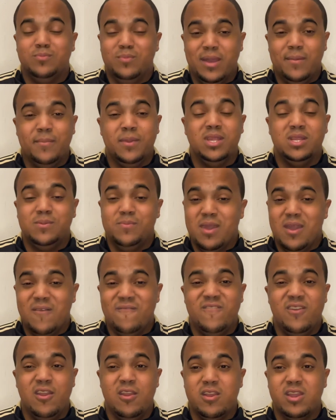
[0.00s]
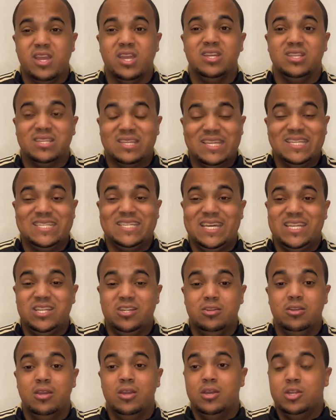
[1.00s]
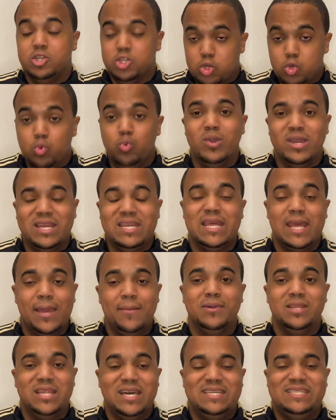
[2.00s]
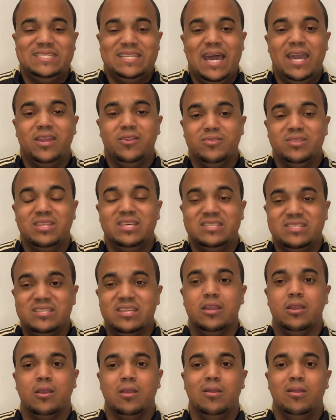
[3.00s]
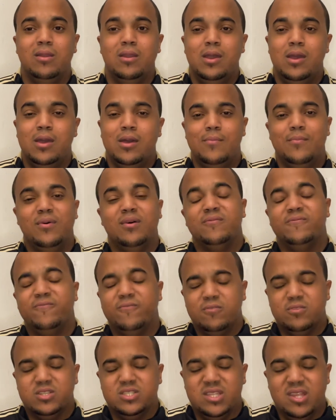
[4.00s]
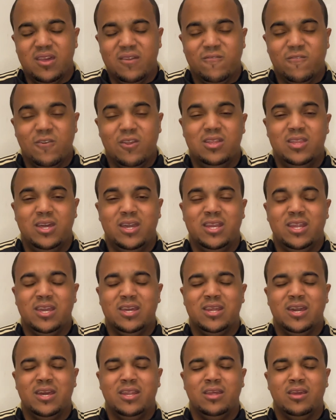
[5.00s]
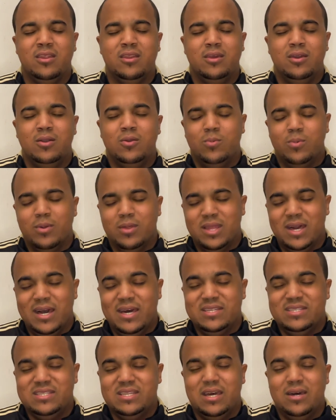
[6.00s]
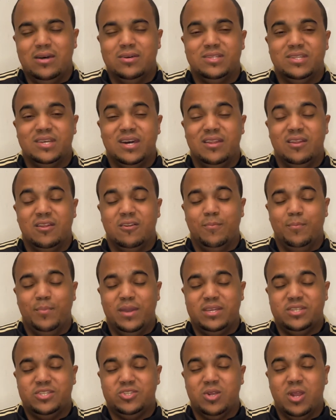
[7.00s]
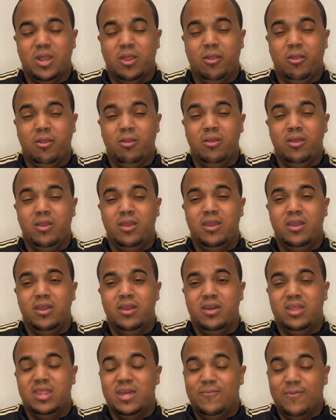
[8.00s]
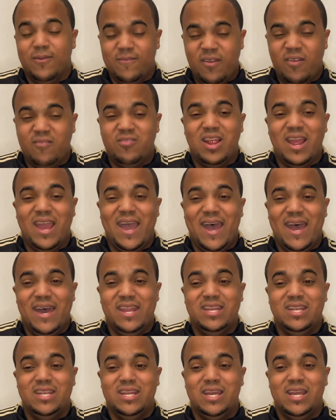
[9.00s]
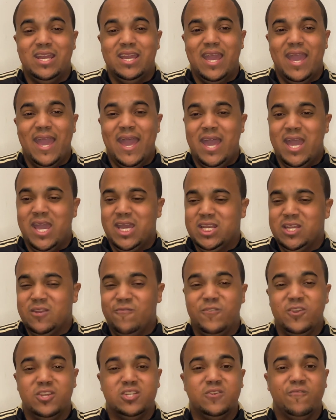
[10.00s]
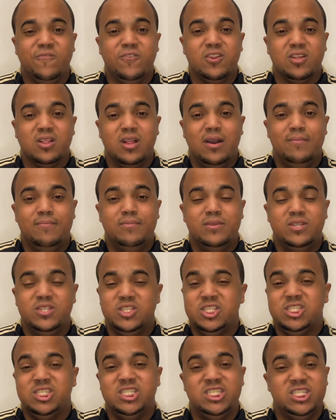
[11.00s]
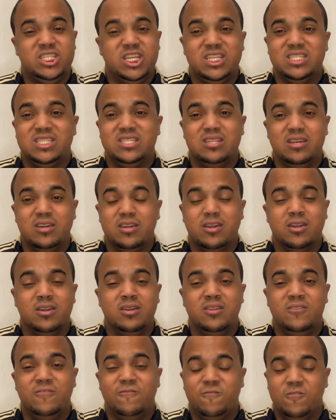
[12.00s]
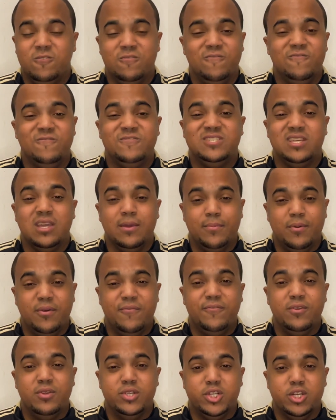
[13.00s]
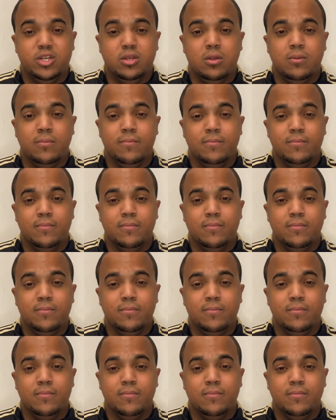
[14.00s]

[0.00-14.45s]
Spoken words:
Miami to be a very good contender to win the MLS title this year. But unfortunately for Atlanta United, we lost out on our best striker that we've ever had. And the future for the club just doesn't look good for the foreseeable future.